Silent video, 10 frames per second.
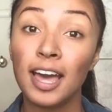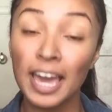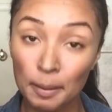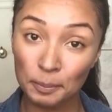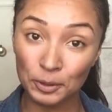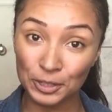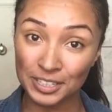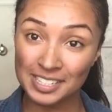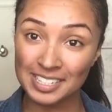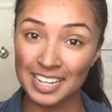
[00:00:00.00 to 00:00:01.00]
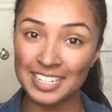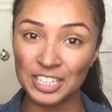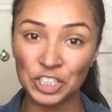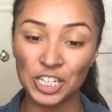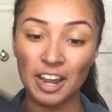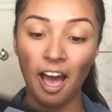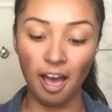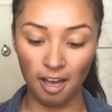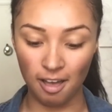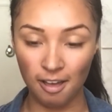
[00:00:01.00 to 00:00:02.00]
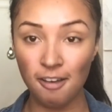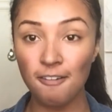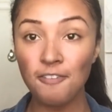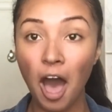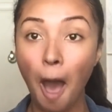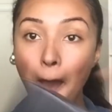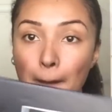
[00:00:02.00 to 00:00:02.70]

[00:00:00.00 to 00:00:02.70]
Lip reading: April's edition of